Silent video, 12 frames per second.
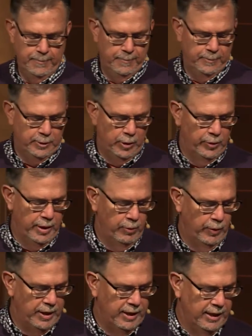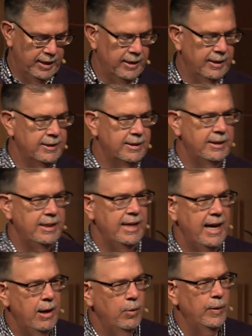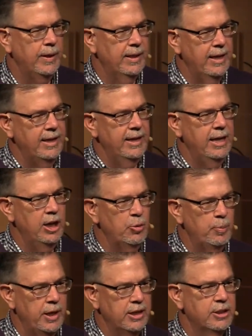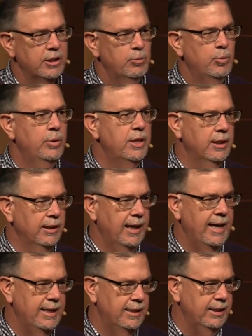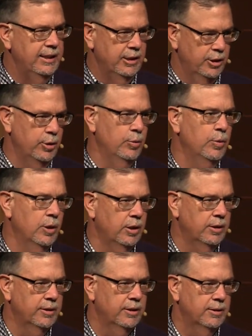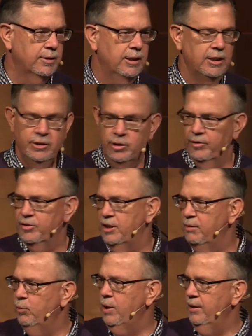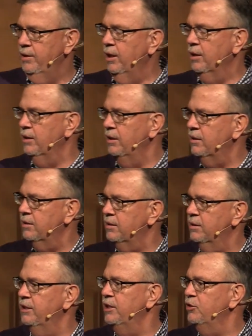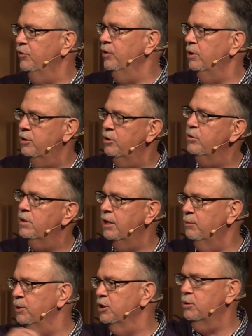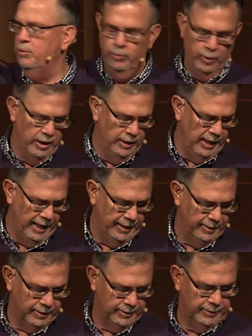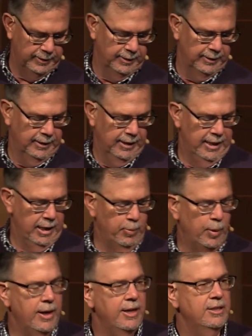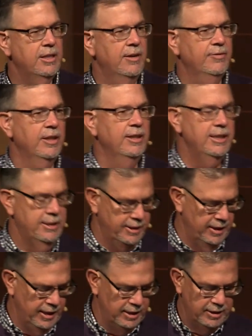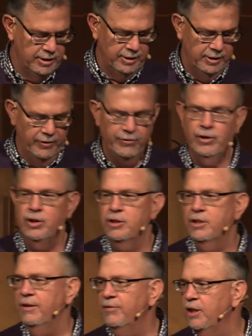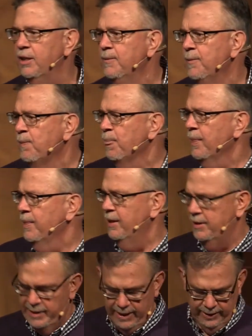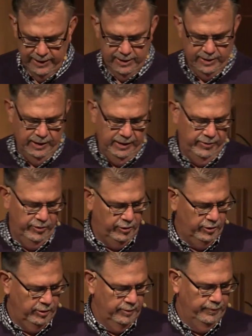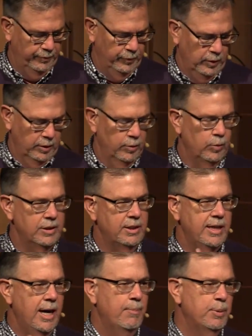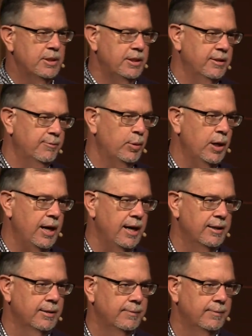so that we can see how they can help us bring light into the world. So if sin brought darkness, these virtues help us bring light. Now, pride is often listed as the first of the deadly sins. What's the opposite of pride?